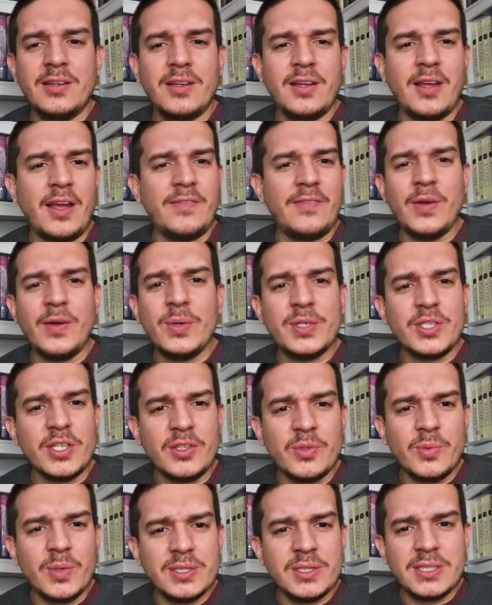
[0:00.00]
I forget which other
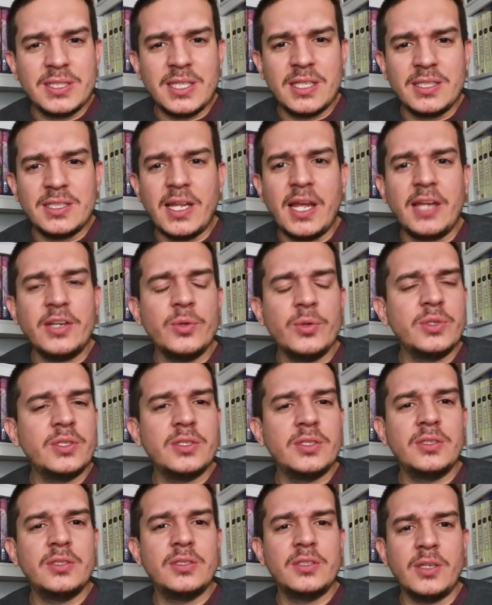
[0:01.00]
ones they did. I know
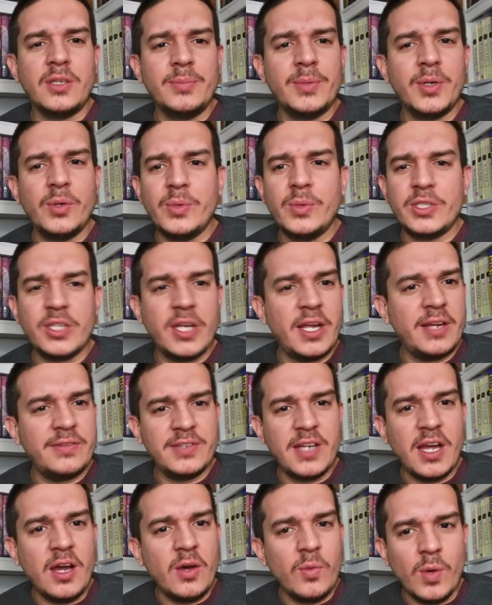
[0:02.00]
Dumbo, which I have
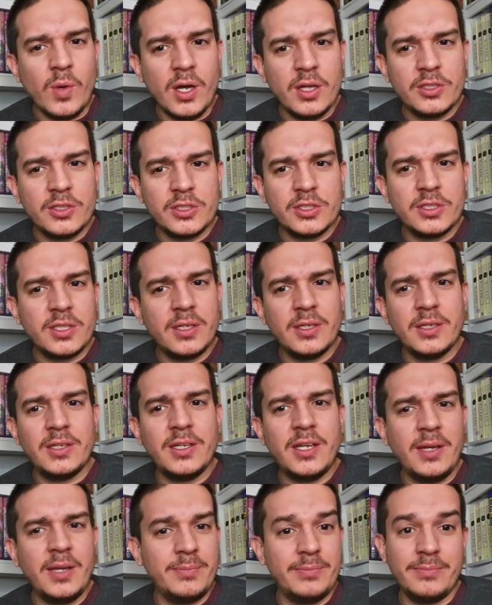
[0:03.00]
not watched.
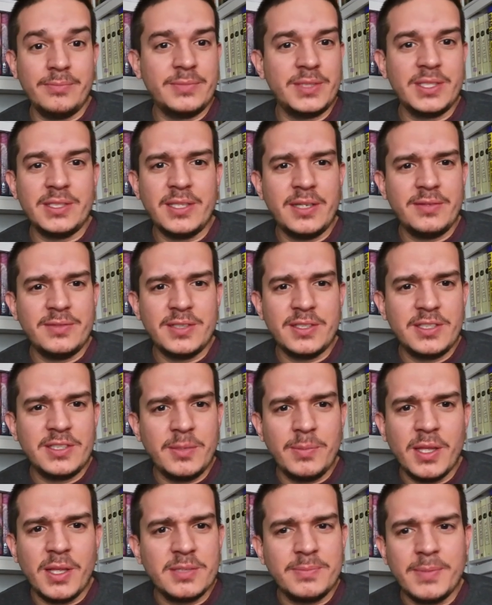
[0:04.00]
Since I have Disney
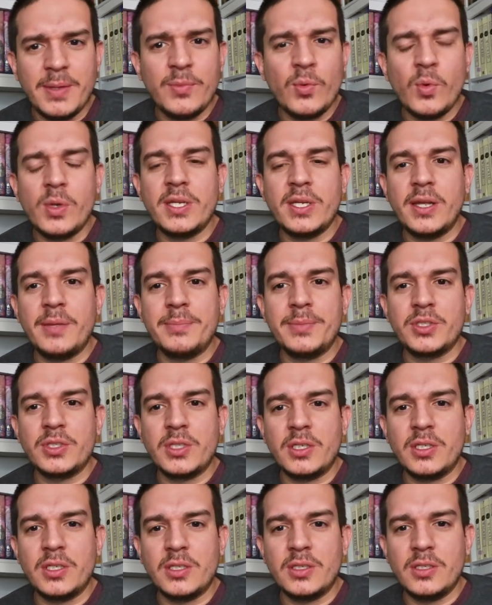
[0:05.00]
Plus, maybe one day I'm just
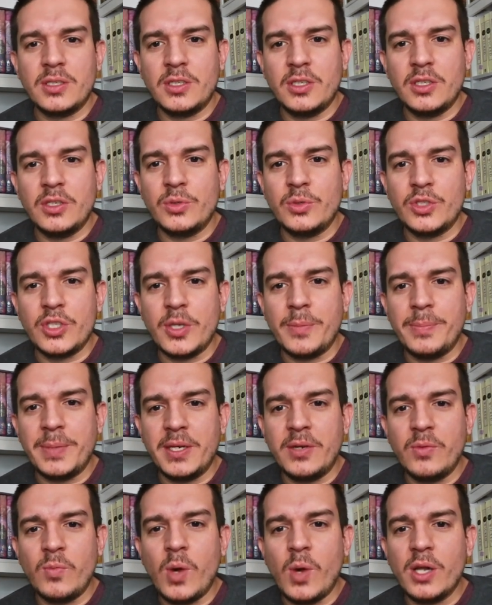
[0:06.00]
gonna, jump in
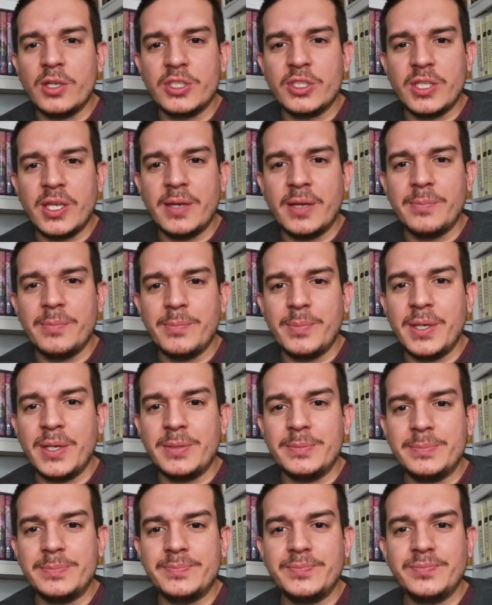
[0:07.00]
and watch that. But
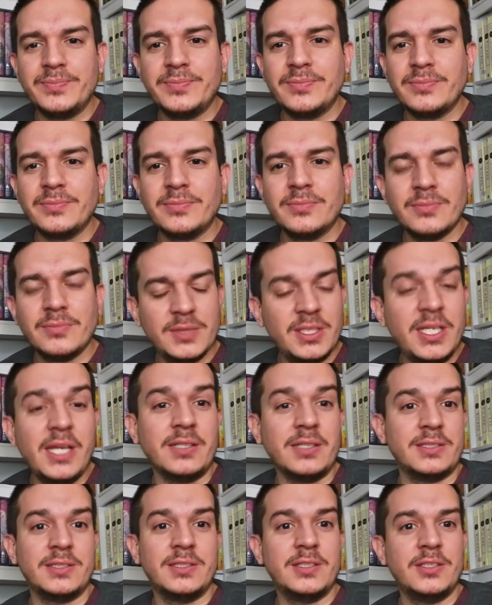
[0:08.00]

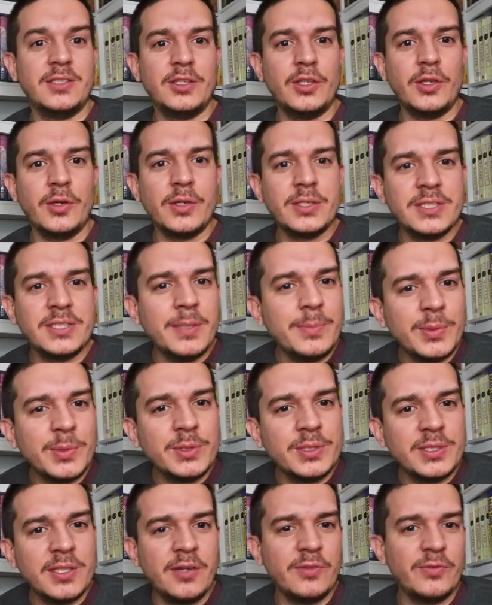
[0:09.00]
yes, there are examples
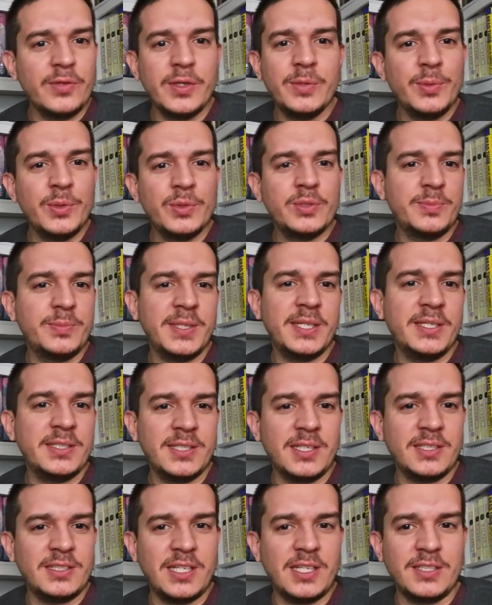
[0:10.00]
of reboots being
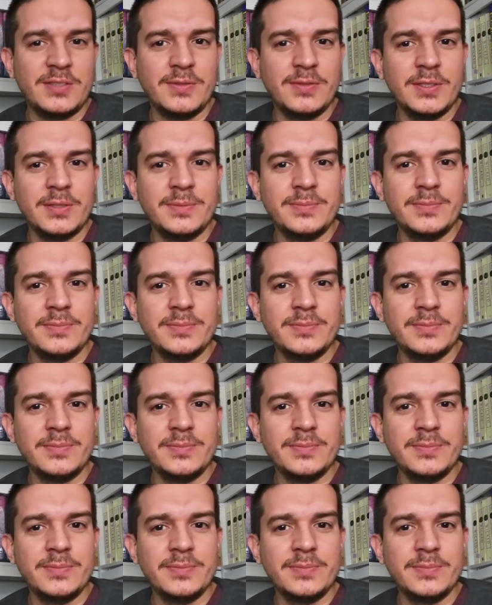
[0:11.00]
successful.